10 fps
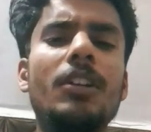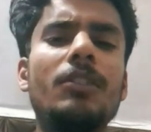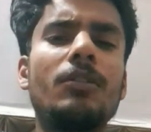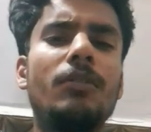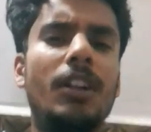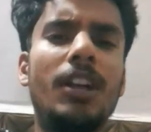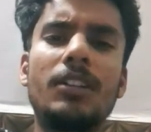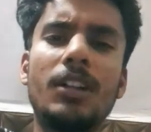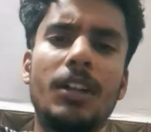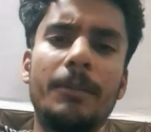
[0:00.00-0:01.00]
So what are
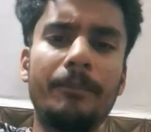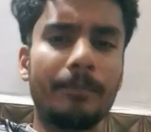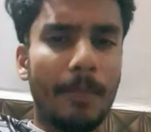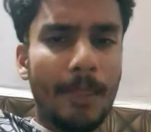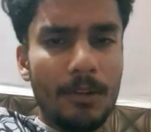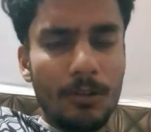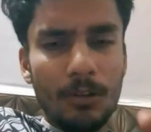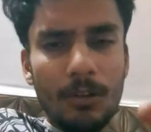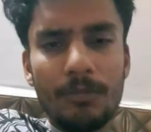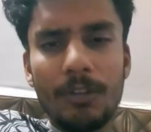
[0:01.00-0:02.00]
the
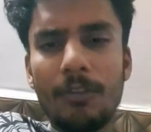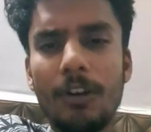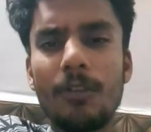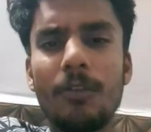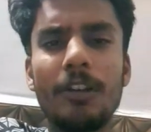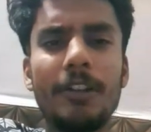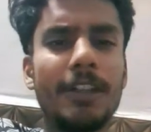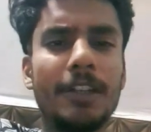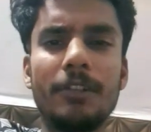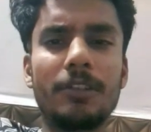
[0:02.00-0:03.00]
role of the firewall in
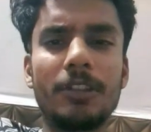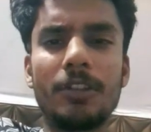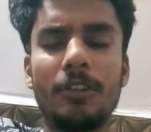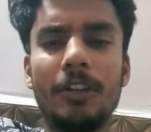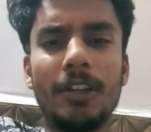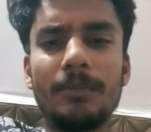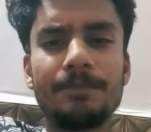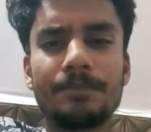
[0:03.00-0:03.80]
network security?